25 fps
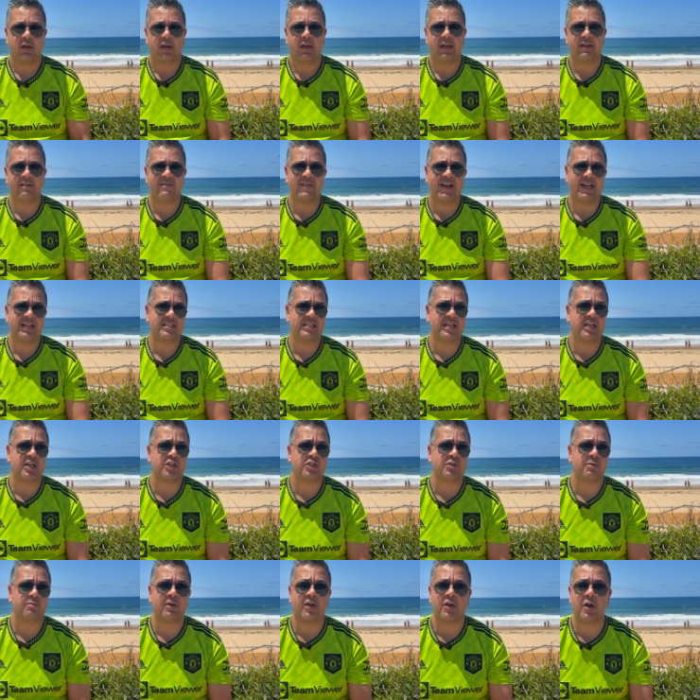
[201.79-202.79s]
invest in a,
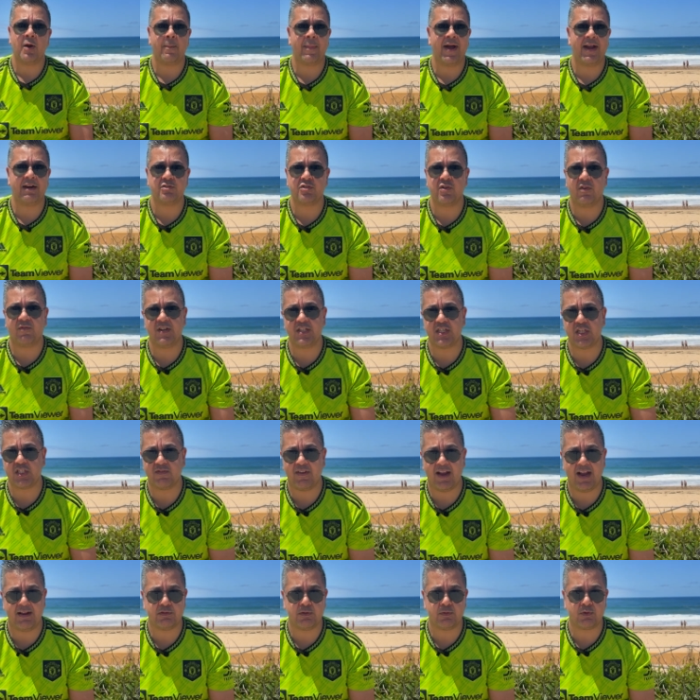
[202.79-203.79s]
you know, Microsoft three
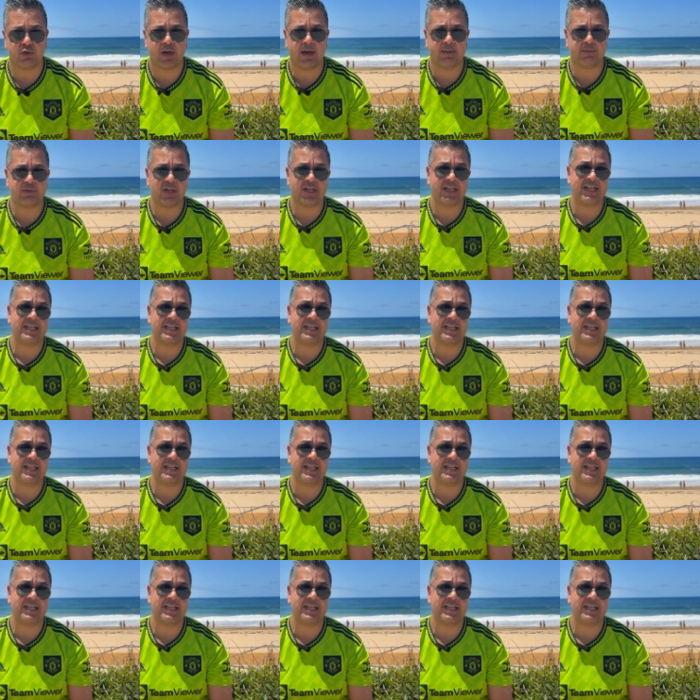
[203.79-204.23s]
sixty-five subscription.